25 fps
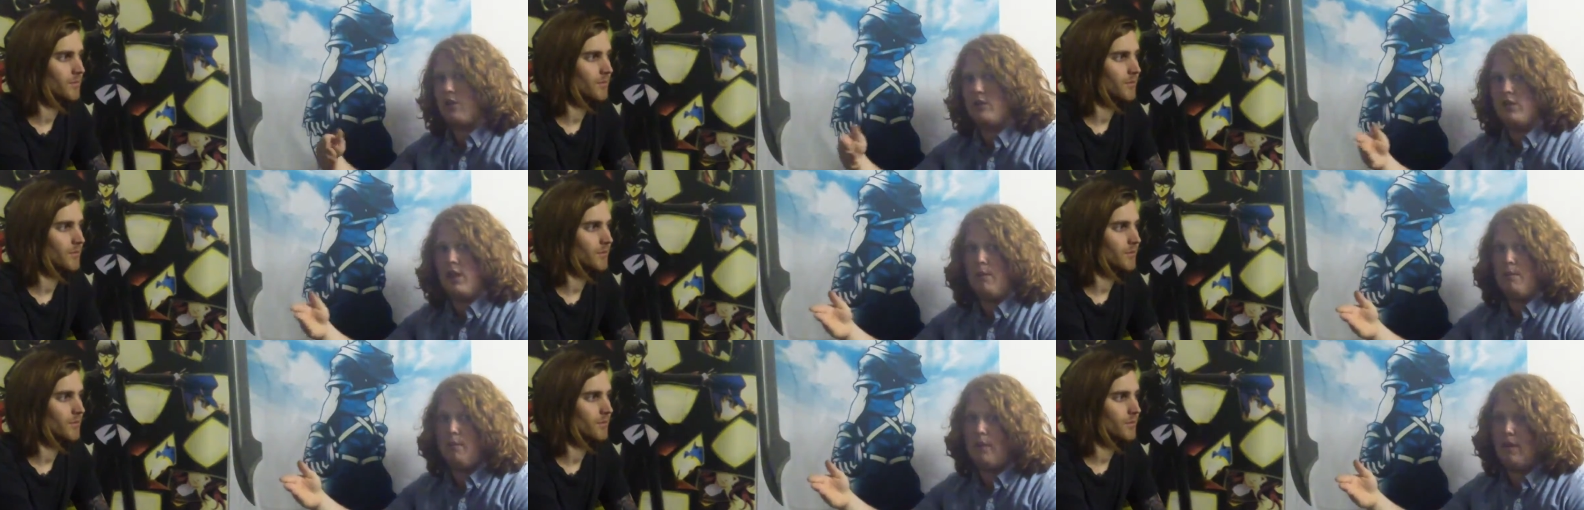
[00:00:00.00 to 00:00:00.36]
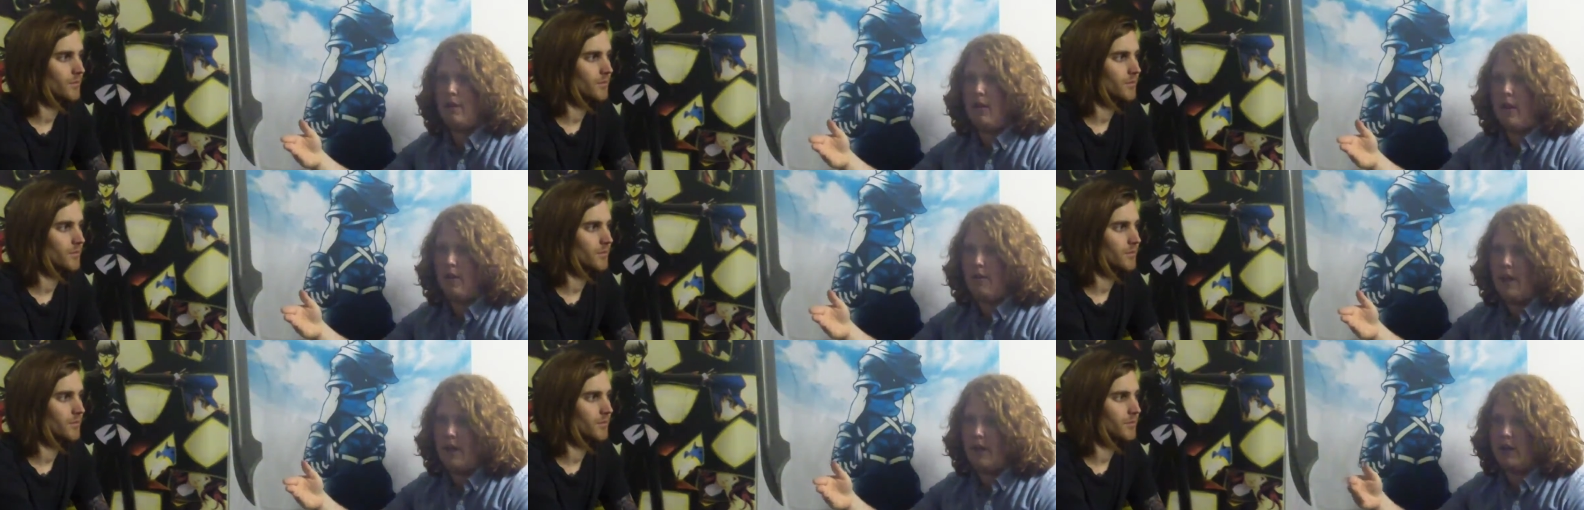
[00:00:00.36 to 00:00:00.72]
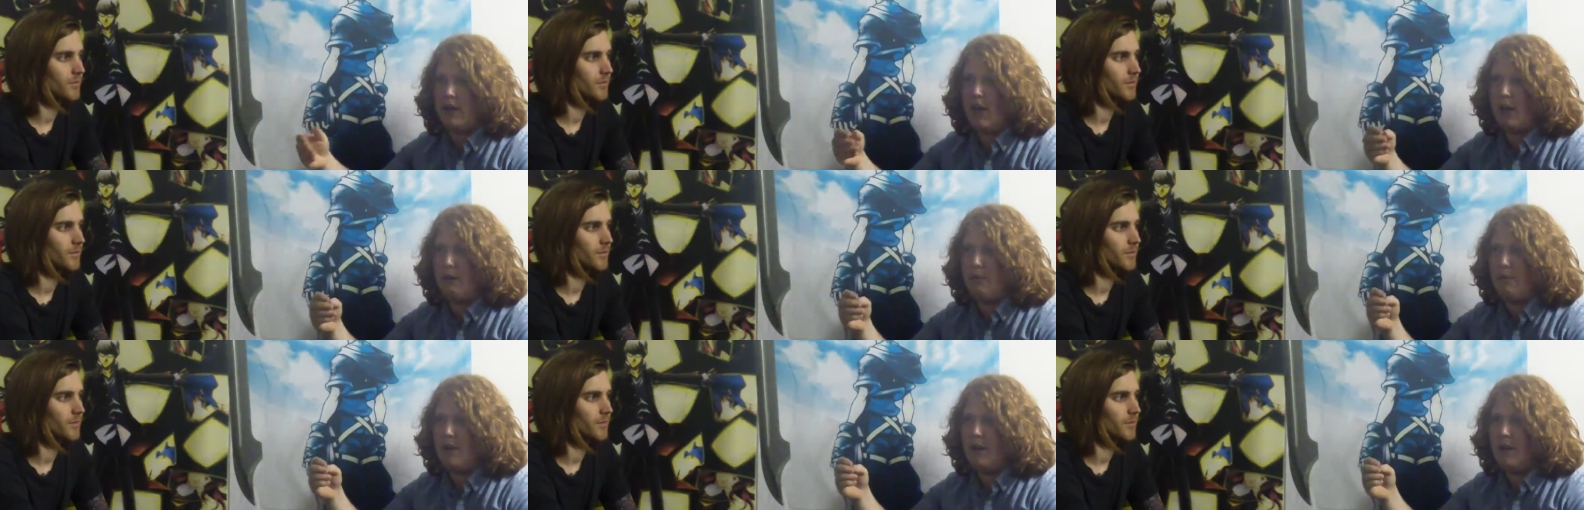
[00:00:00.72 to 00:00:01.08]
Speaker 1: the clip on on that
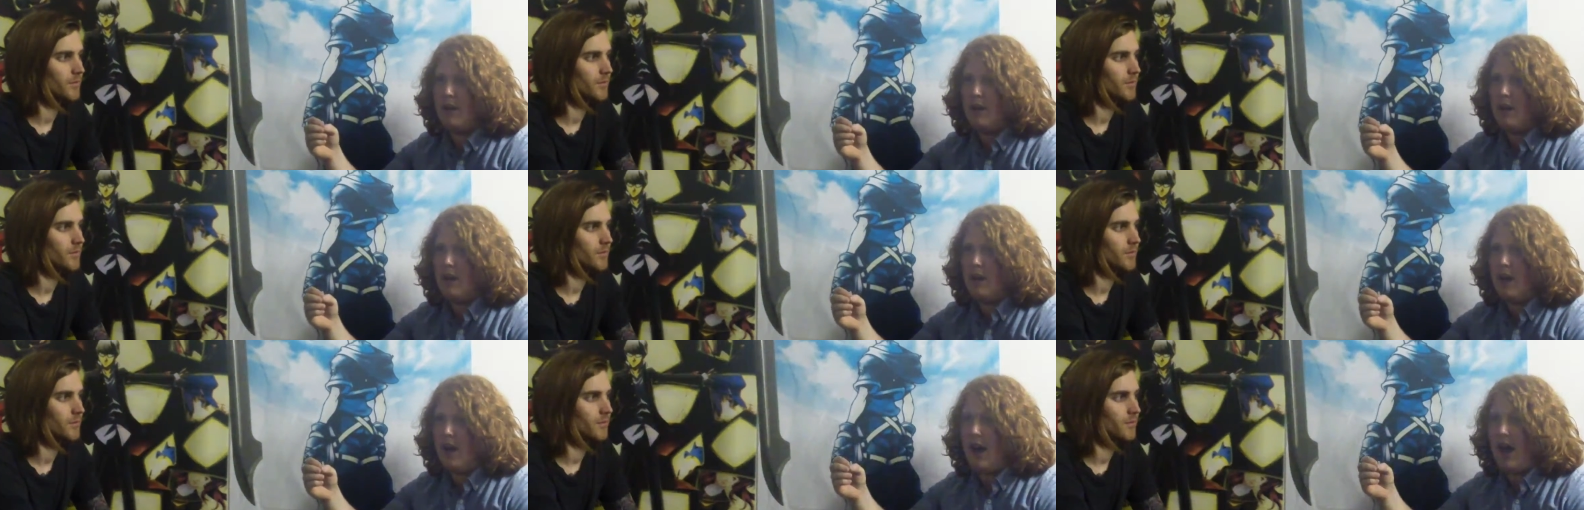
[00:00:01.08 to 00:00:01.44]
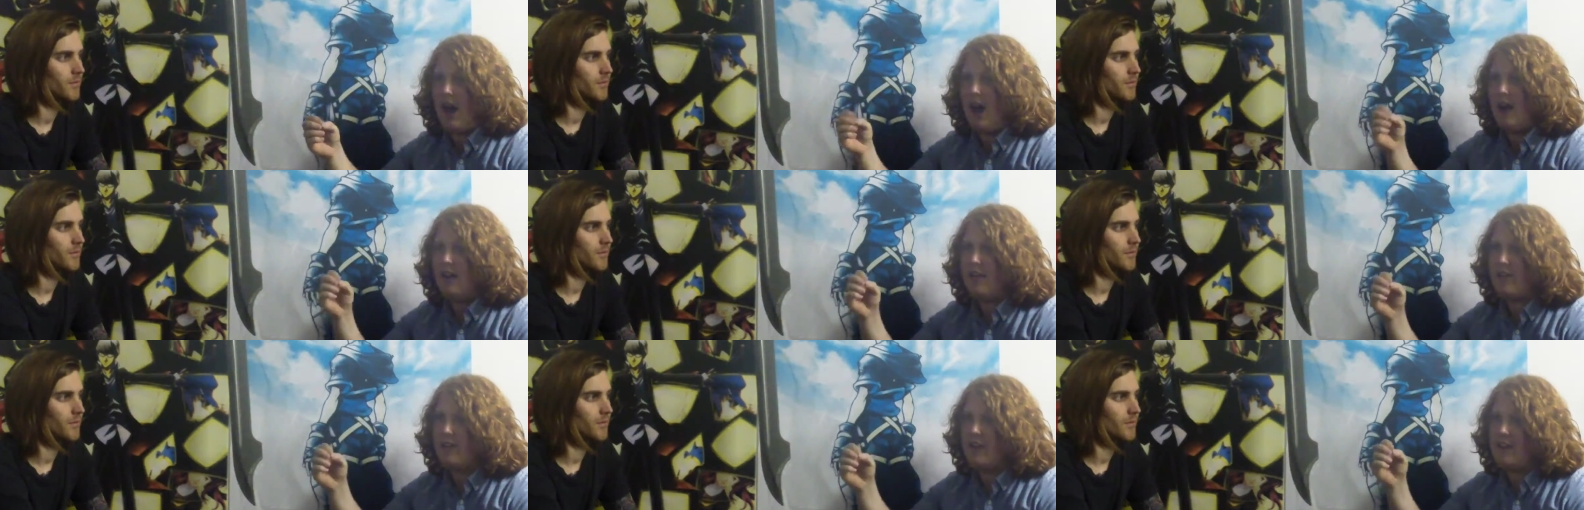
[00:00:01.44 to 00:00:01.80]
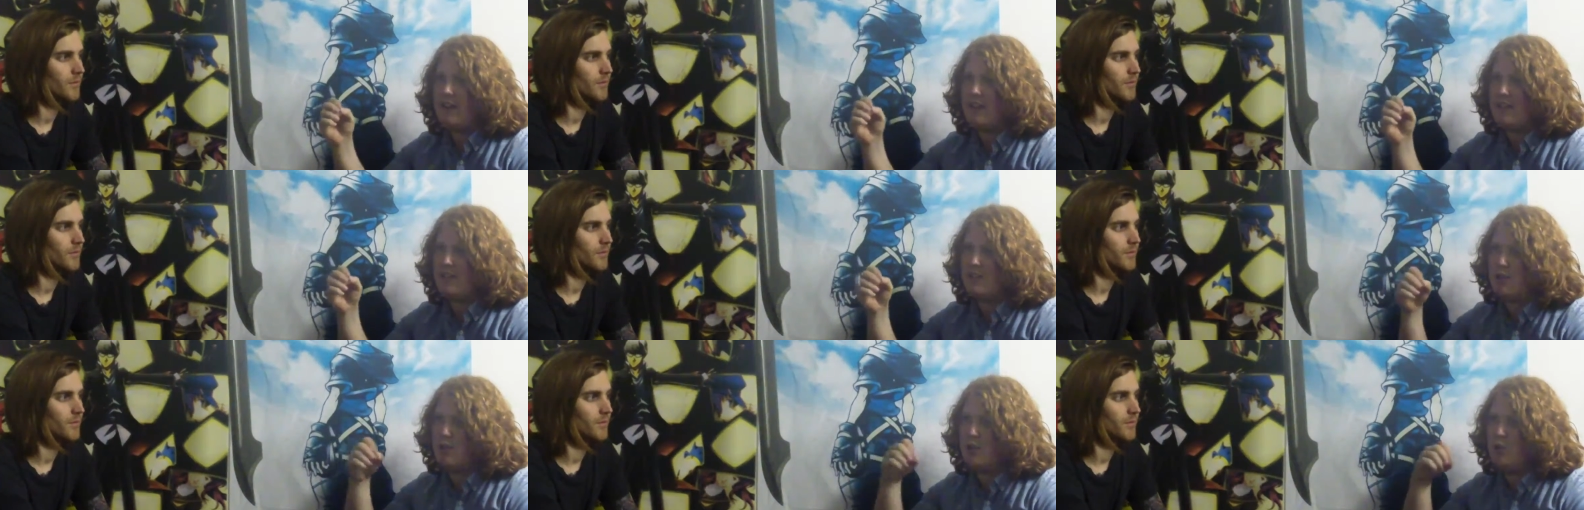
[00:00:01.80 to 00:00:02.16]
game. I think
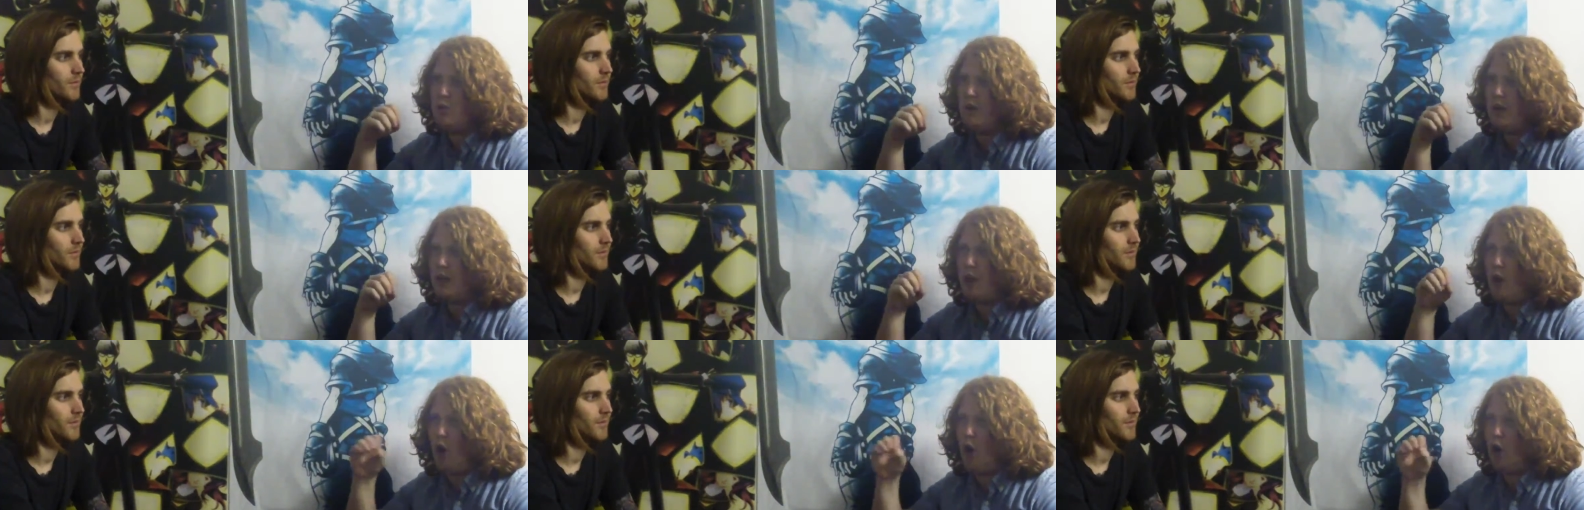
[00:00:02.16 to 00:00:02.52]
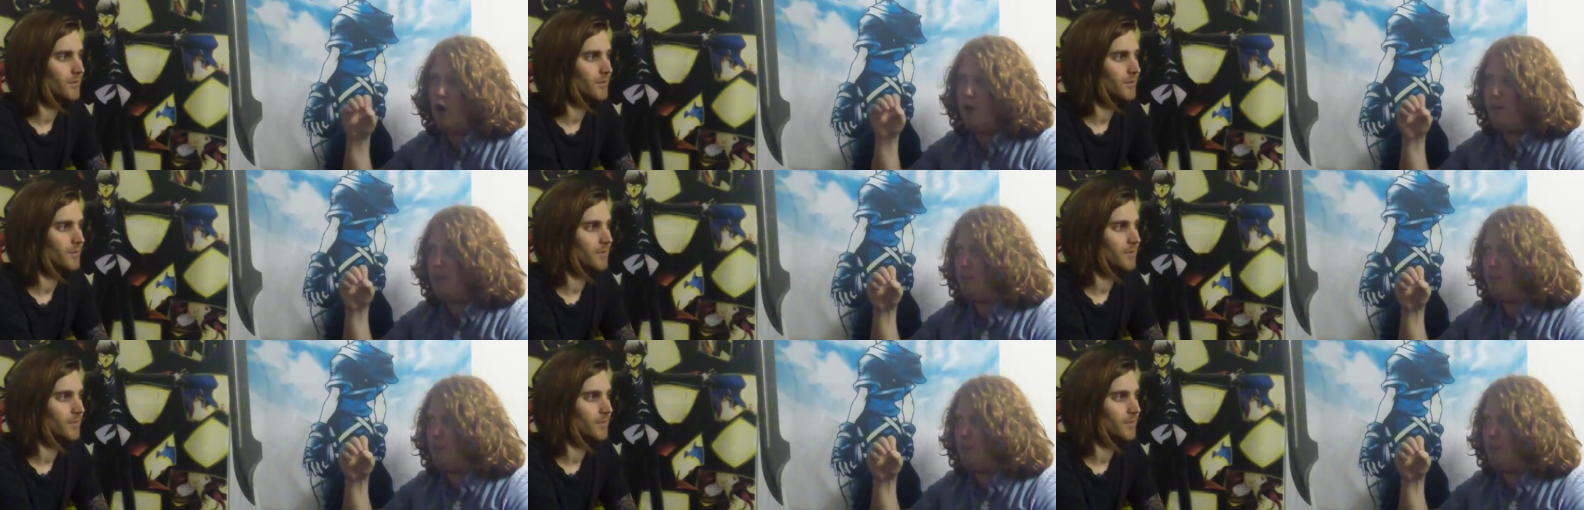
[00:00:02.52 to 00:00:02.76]
it's too like hard